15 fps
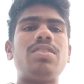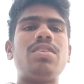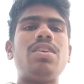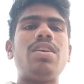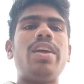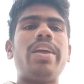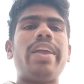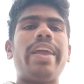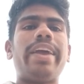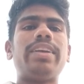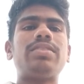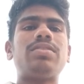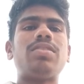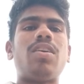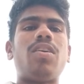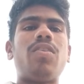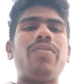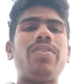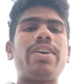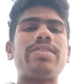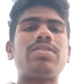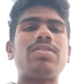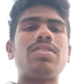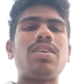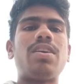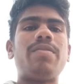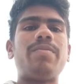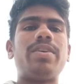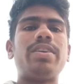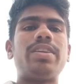x of x comma
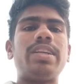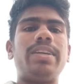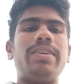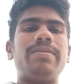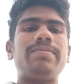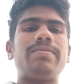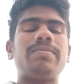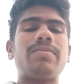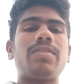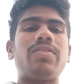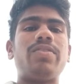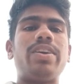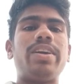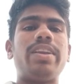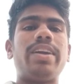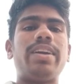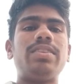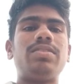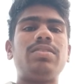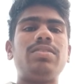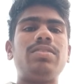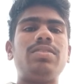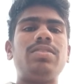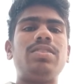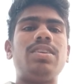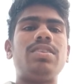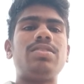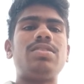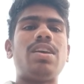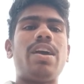t, where s is a
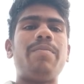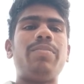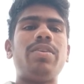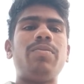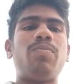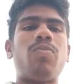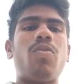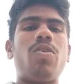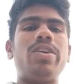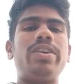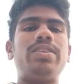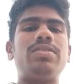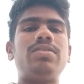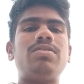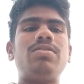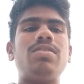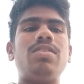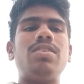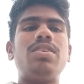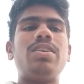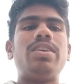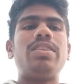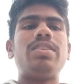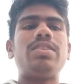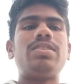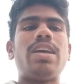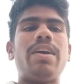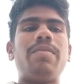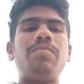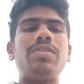sample point in the sample
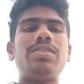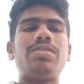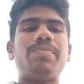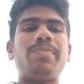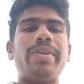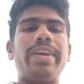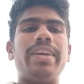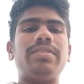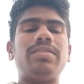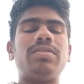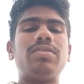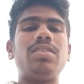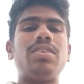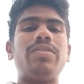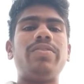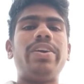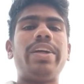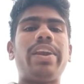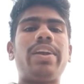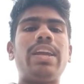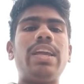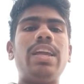space, where t